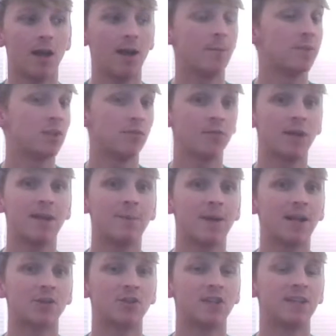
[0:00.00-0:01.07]
empty arena
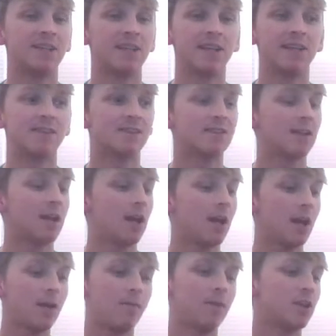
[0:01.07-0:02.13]
matches is
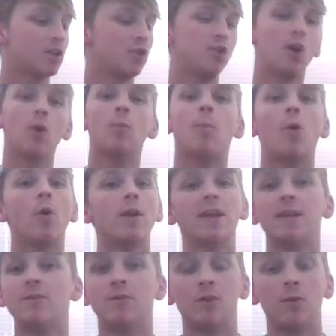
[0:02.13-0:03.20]
there's no point
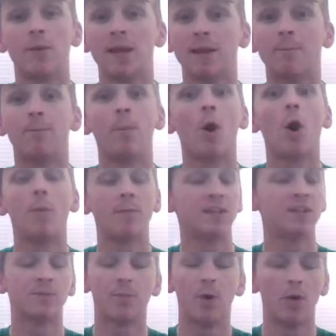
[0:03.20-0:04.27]
in doing poppy
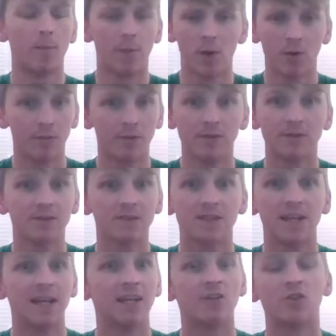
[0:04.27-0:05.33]
spot moments.
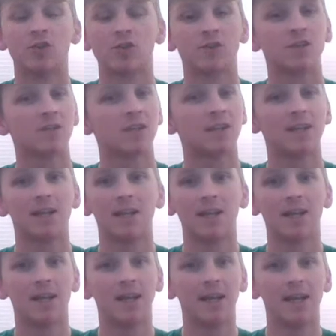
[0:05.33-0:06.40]

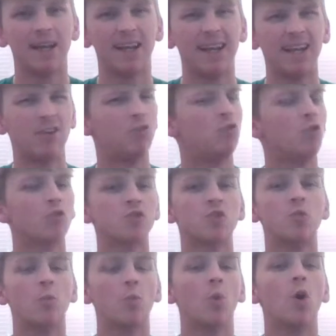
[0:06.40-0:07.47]
It
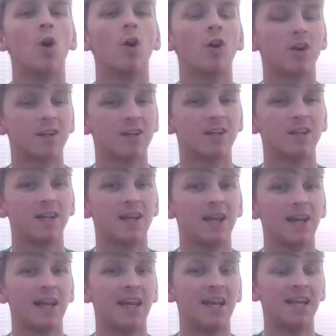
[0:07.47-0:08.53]
doesn't work
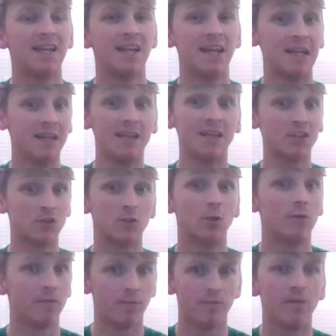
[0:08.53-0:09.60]
in this
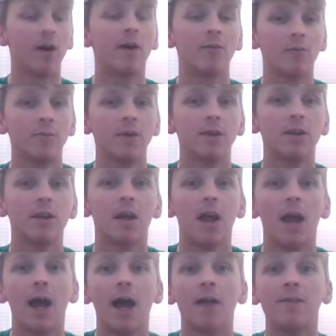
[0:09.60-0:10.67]
sort of environment.
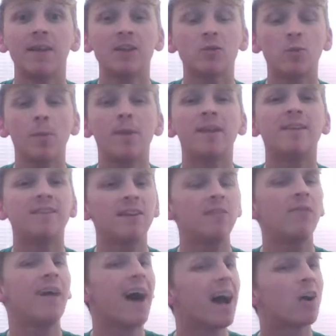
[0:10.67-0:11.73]
And these women did
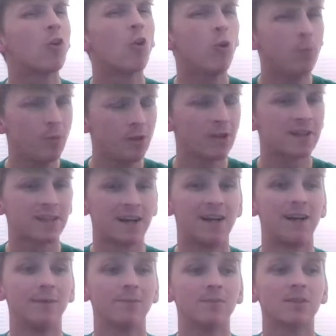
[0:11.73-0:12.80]
that a couple of
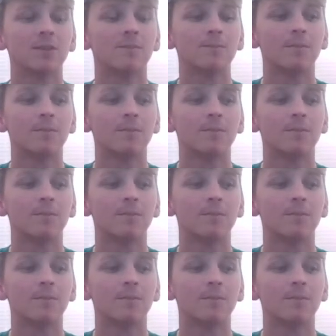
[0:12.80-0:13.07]
times